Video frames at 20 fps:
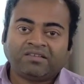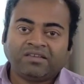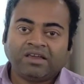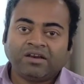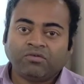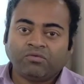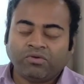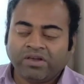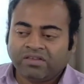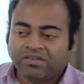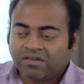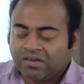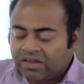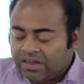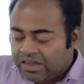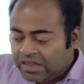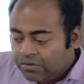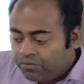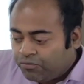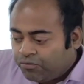in which
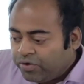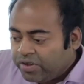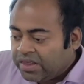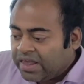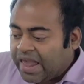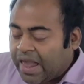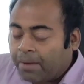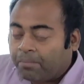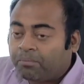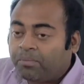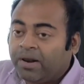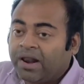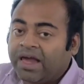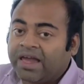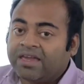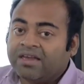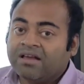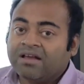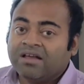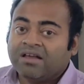if we apply
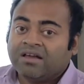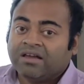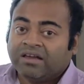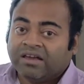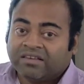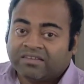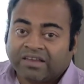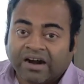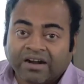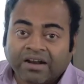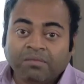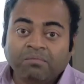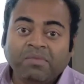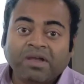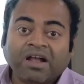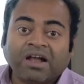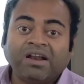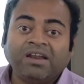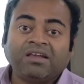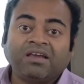a certain
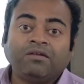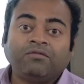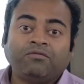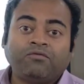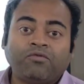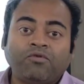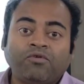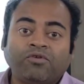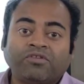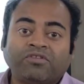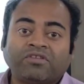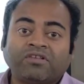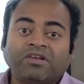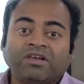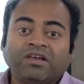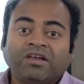mechanical force,